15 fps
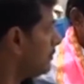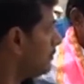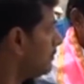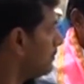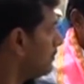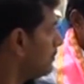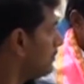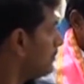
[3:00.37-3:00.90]

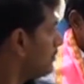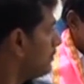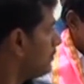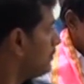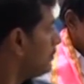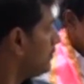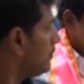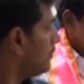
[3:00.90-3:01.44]

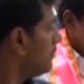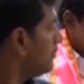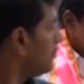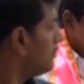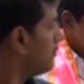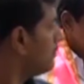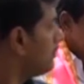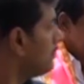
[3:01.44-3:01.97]

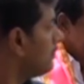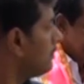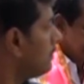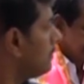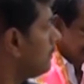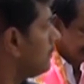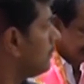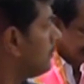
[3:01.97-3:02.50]

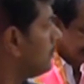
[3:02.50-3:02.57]
The person shown says nothing.